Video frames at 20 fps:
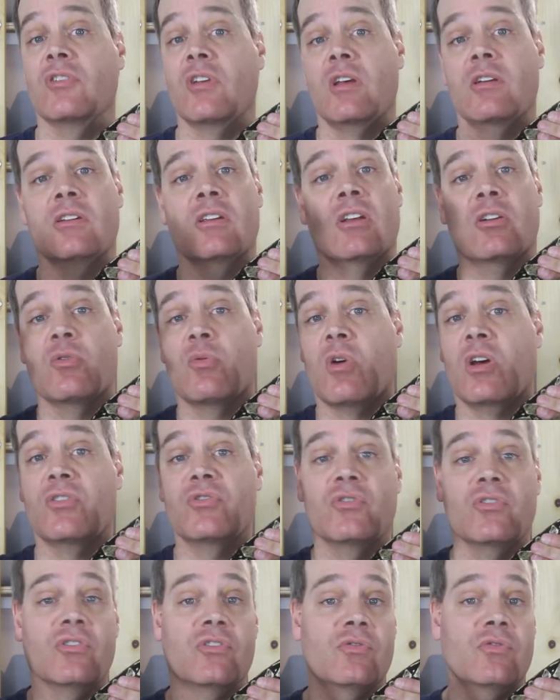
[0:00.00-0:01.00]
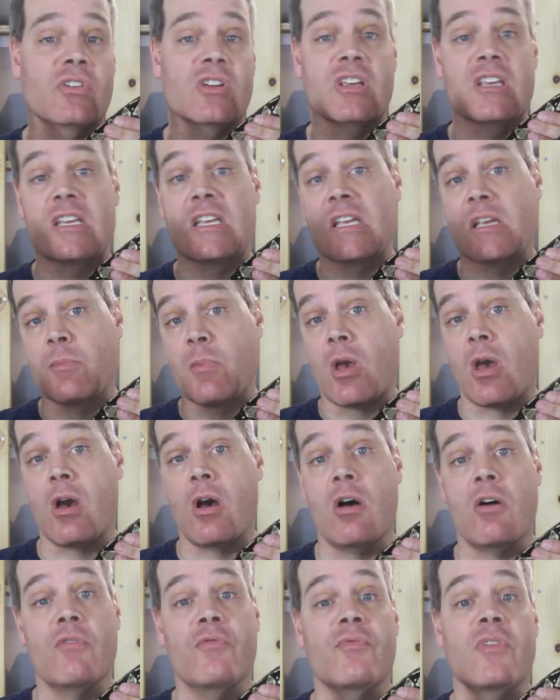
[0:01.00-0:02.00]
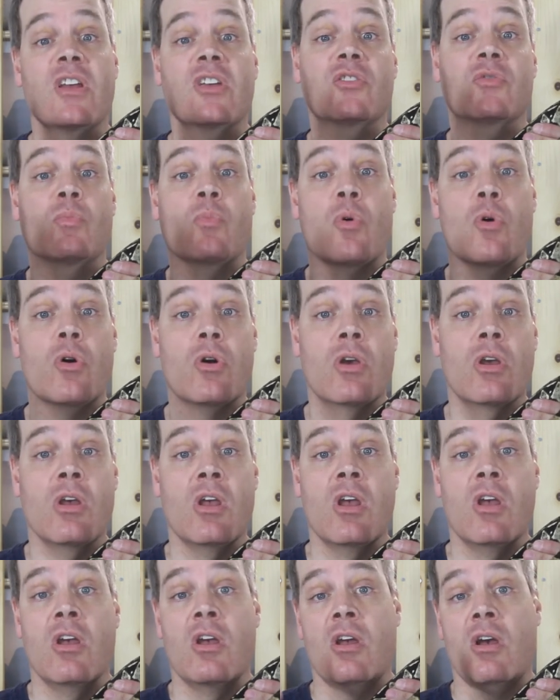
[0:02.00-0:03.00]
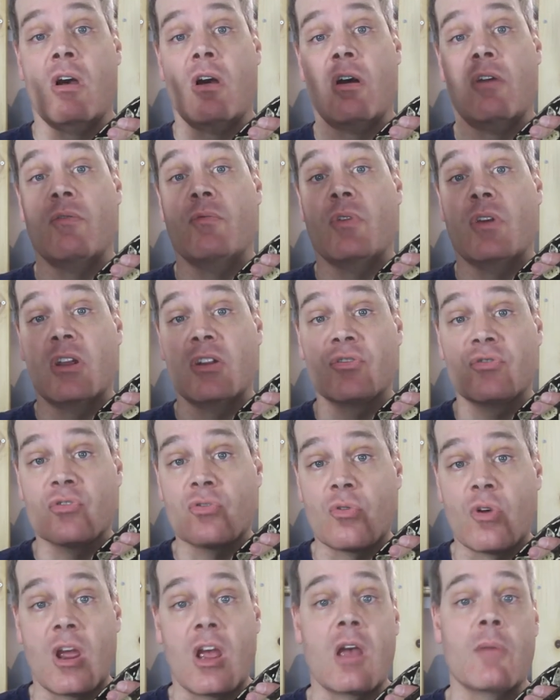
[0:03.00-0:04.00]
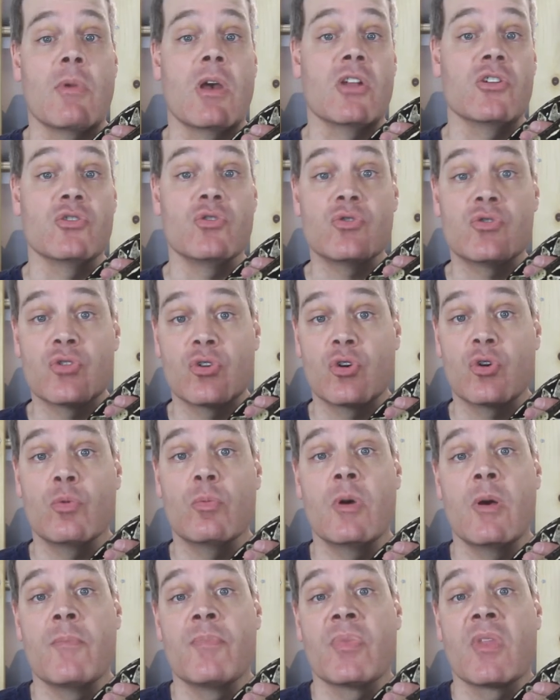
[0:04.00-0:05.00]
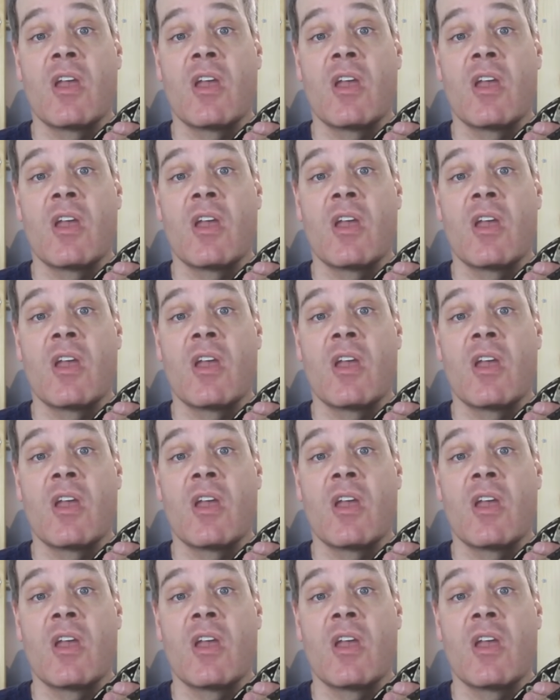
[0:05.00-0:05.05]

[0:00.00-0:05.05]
I get questions via email, Facebook, Instagram, and YouTube.